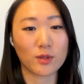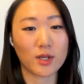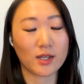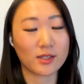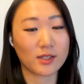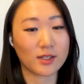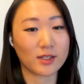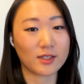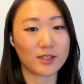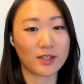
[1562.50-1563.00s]

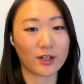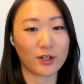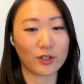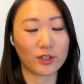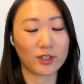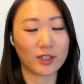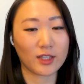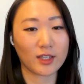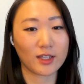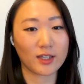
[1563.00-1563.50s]

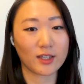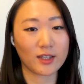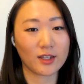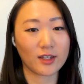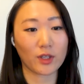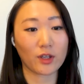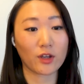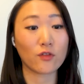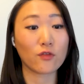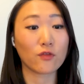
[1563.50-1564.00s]
necessarily
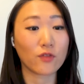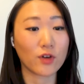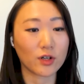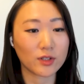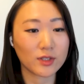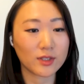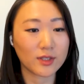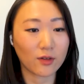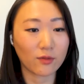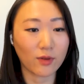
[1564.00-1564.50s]

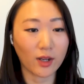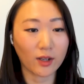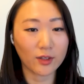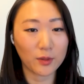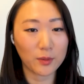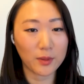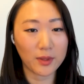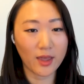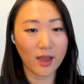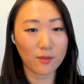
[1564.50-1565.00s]
converse
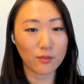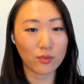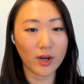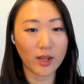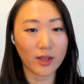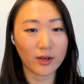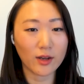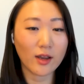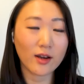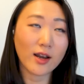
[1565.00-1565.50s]
directly with that
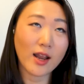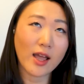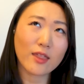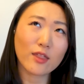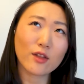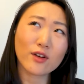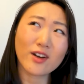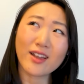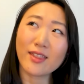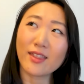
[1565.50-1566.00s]
brand.
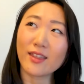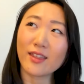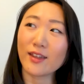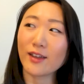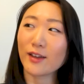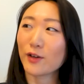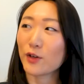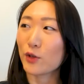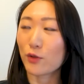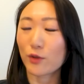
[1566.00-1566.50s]
Neither, I think,
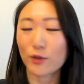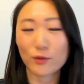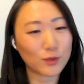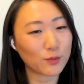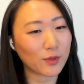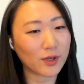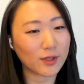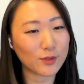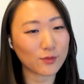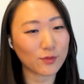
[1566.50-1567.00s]
are those
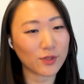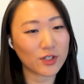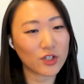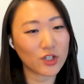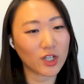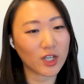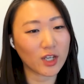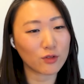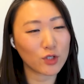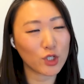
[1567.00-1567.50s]
brands
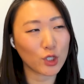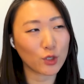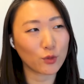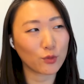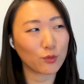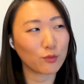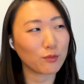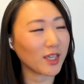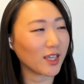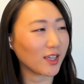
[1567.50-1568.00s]
reaching out to
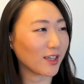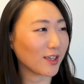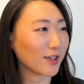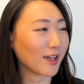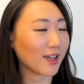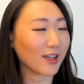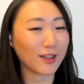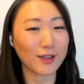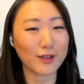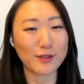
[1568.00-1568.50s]
me,
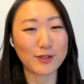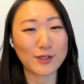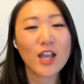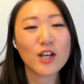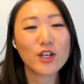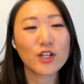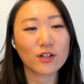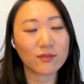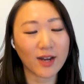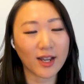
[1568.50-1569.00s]
I guess,
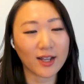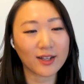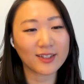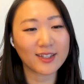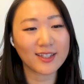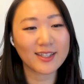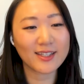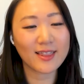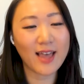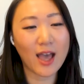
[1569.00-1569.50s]

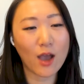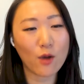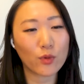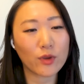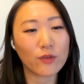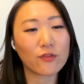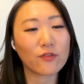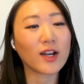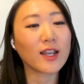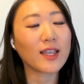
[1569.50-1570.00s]
directly, that we
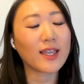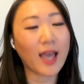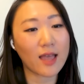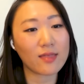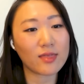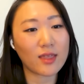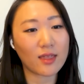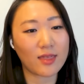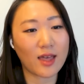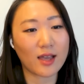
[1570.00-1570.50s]

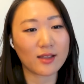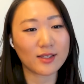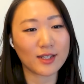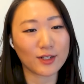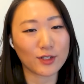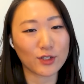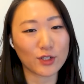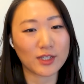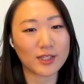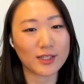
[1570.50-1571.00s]
forget that that's
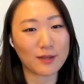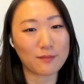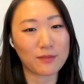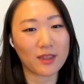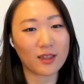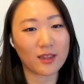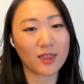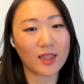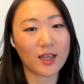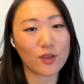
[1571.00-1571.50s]
actually
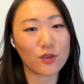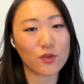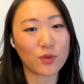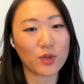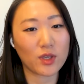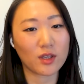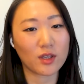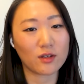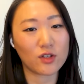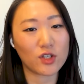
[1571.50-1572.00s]
something that you
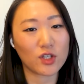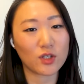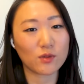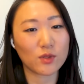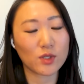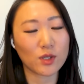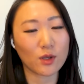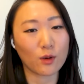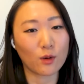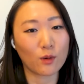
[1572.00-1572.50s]
can do.
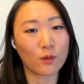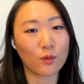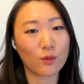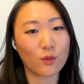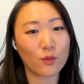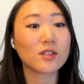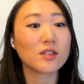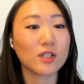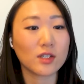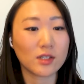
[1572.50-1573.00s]
So
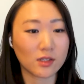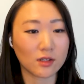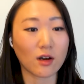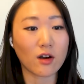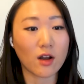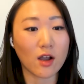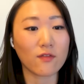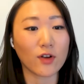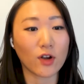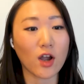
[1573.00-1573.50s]
to
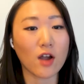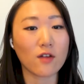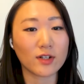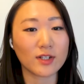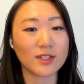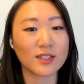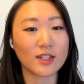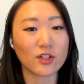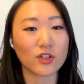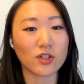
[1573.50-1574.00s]
start off a
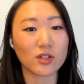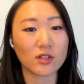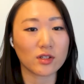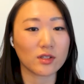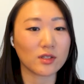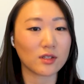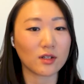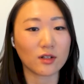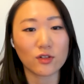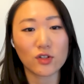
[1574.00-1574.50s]
conversation, to
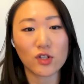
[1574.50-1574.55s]
start